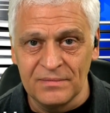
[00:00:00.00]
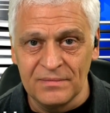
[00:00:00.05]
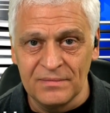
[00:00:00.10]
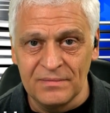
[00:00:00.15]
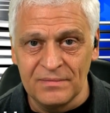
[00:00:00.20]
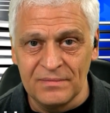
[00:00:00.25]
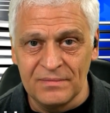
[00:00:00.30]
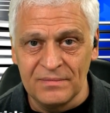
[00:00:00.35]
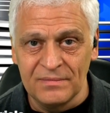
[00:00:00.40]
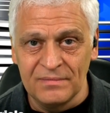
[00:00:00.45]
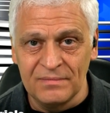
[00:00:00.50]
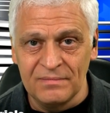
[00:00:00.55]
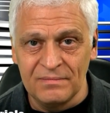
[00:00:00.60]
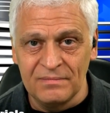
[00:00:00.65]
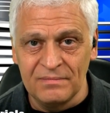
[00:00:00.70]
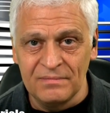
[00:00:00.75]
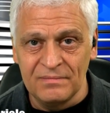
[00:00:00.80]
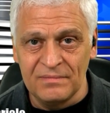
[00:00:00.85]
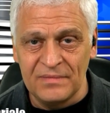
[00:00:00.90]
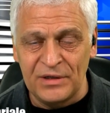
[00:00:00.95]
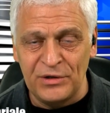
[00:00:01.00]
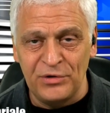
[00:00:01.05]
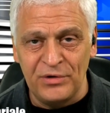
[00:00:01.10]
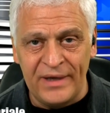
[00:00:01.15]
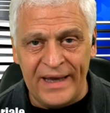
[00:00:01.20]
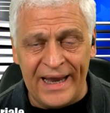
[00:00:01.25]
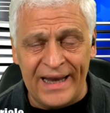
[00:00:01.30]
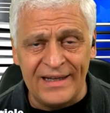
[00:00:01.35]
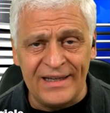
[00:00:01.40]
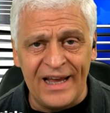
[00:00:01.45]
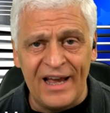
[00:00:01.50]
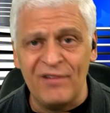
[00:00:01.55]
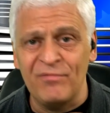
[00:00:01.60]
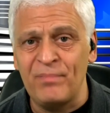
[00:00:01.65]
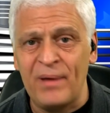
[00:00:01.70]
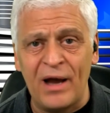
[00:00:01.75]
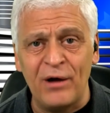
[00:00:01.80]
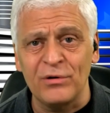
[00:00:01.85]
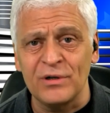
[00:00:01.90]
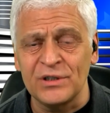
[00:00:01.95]
And you can't have power
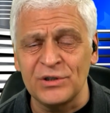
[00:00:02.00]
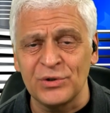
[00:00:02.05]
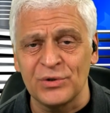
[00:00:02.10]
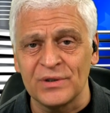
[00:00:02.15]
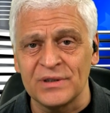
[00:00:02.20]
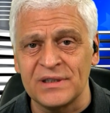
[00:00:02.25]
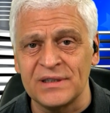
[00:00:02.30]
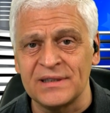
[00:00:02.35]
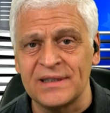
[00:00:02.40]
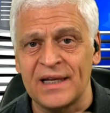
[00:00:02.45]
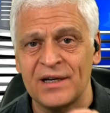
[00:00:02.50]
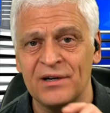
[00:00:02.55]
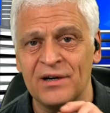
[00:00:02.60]
sources that are not what?